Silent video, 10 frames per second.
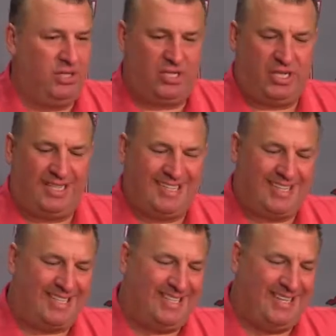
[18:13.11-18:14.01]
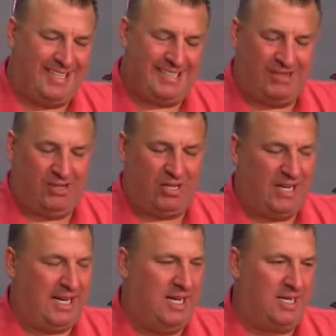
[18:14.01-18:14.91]
You get to that 6 o'clock, 7
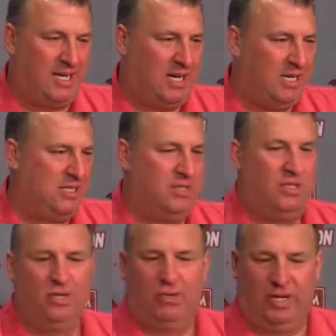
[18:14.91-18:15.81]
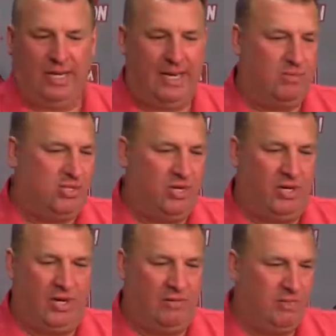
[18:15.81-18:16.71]
o'clock, 8 o'clock, when the game's
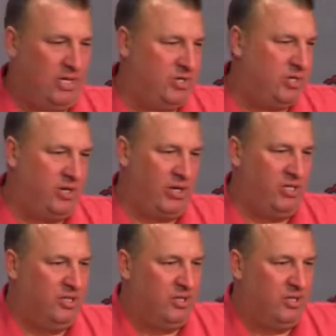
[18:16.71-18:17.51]
done, everybody's already,